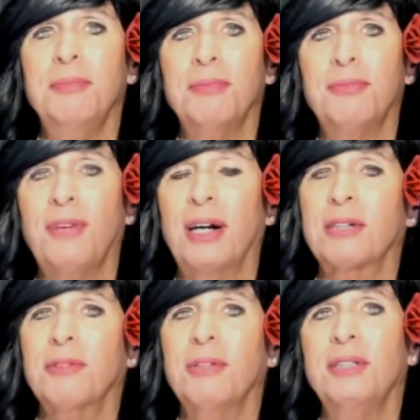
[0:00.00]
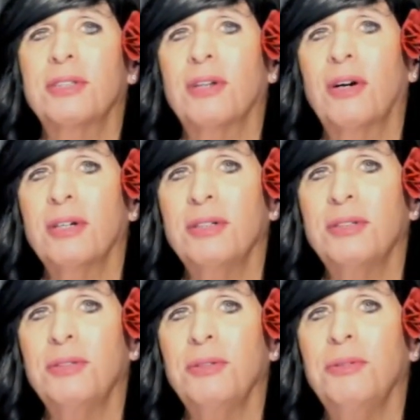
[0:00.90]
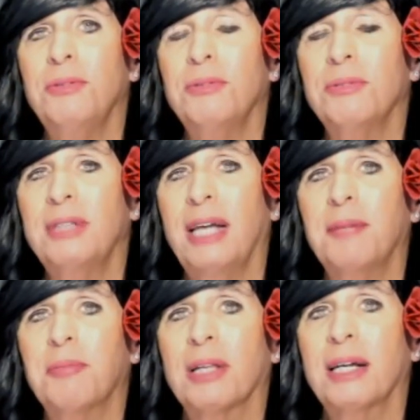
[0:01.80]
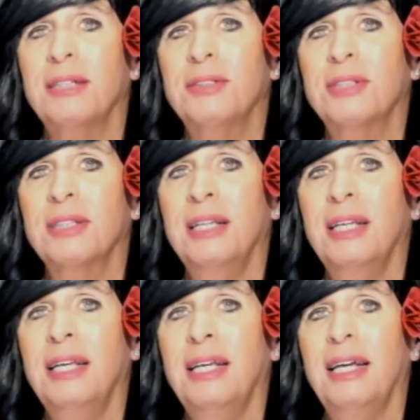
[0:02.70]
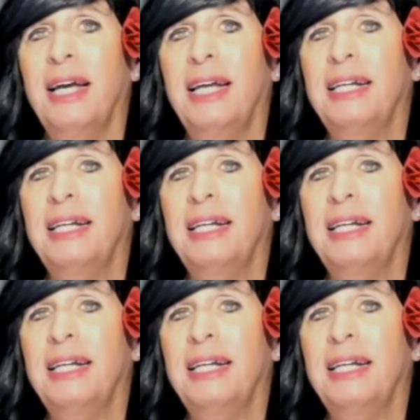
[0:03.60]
fuckery started to take place. And I